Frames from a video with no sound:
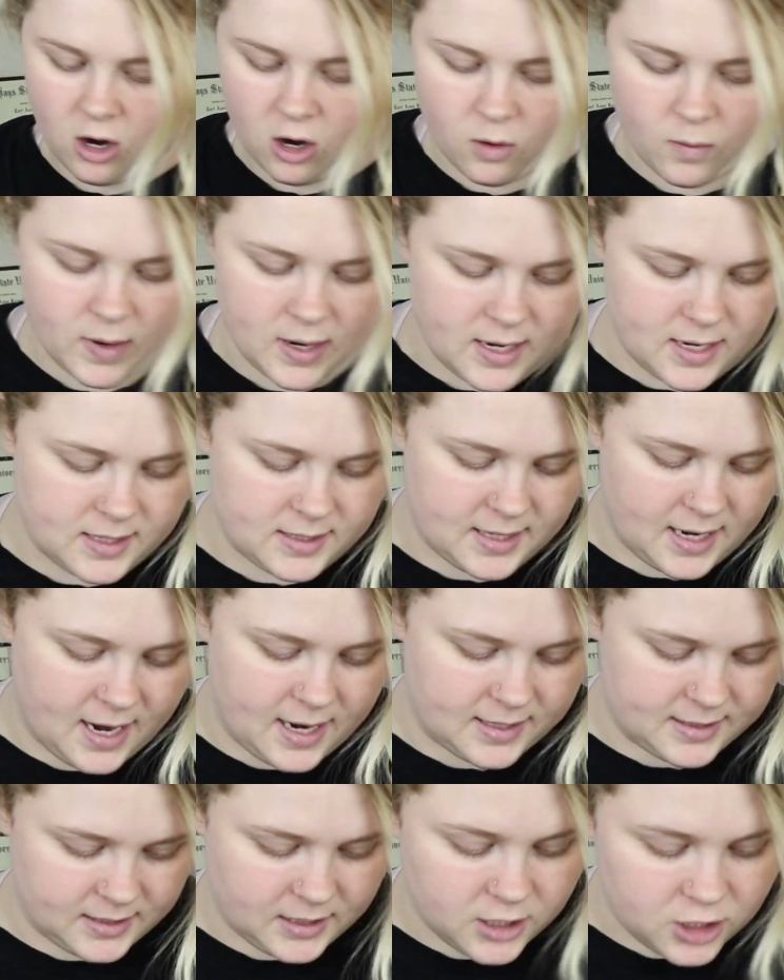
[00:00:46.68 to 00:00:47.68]
always
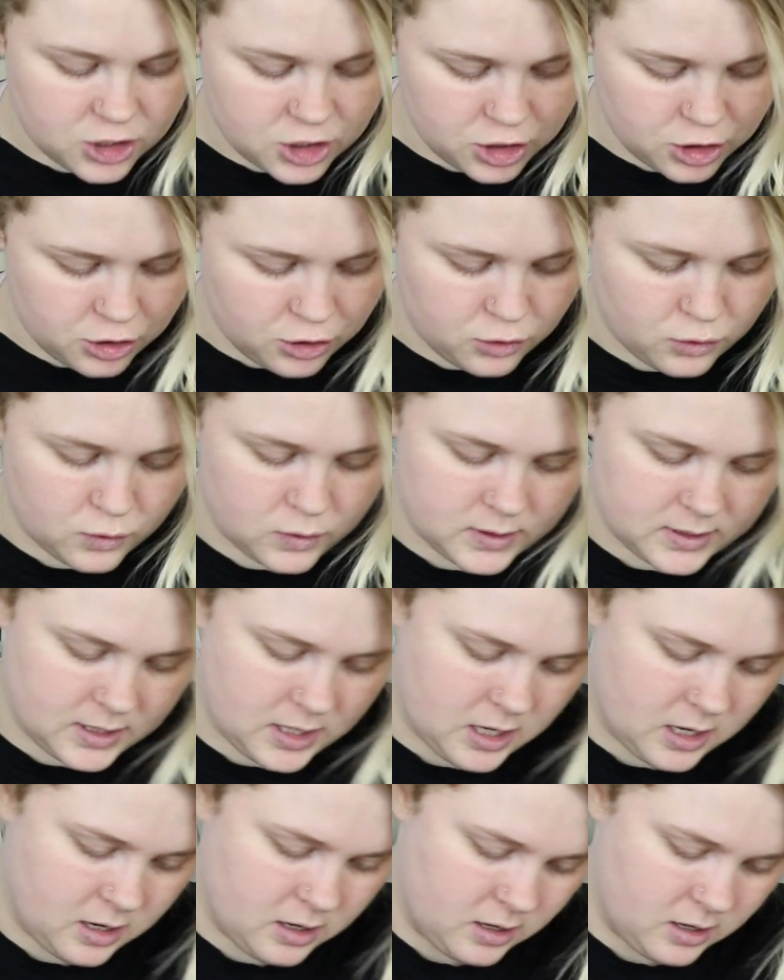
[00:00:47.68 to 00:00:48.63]
has issues.